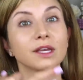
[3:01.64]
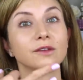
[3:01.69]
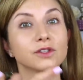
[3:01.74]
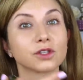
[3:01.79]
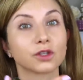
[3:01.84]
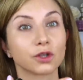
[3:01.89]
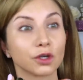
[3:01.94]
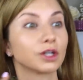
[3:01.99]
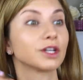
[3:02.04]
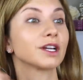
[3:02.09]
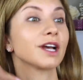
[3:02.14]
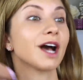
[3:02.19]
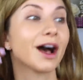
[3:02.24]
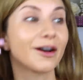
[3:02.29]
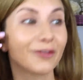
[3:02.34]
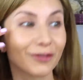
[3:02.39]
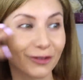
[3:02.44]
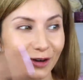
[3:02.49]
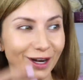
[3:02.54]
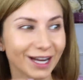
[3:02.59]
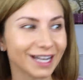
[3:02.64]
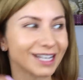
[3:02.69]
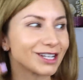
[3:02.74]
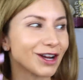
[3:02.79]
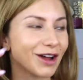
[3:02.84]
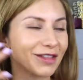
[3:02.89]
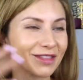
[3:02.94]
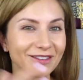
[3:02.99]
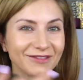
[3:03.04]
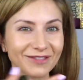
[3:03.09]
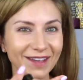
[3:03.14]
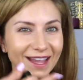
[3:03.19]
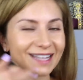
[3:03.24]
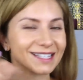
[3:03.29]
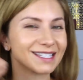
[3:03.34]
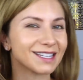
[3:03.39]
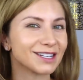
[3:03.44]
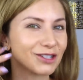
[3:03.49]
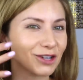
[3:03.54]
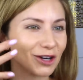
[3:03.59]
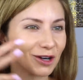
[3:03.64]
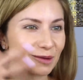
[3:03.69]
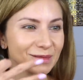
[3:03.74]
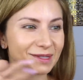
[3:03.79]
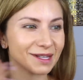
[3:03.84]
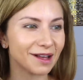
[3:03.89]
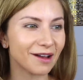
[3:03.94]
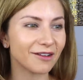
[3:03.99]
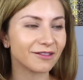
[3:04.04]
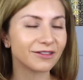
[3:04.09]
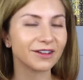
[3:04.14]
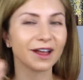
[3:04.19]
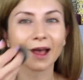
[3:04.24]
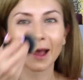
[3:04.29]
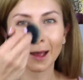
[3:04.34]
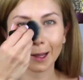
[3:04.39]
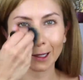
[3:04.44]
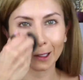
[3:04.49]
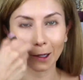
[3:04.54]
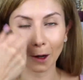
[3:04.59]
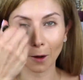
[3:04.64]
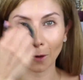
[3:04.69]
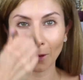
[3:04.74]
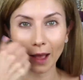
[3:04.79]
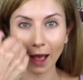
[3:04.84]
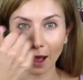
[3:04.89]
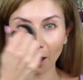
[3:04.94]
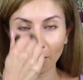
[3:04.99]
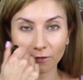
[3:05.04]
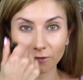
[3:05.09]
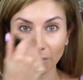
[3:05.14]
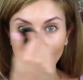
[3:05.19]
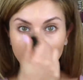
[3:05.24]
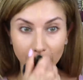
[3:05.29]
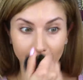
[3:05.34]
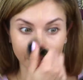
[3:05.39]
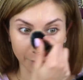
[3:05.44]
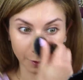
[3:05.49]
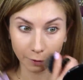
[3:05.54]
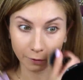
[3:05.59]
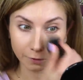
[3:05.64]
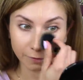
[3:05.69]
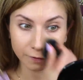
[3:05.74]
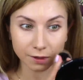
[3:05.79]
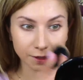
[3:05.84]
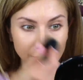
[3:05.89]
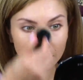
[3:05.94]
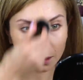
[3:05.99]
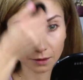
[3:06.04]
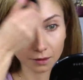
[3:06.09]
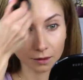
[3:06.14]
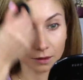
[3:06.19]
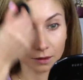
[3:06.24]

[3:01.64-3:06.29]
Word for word: gives good coverage on the face in terms of, you know, how far it moves.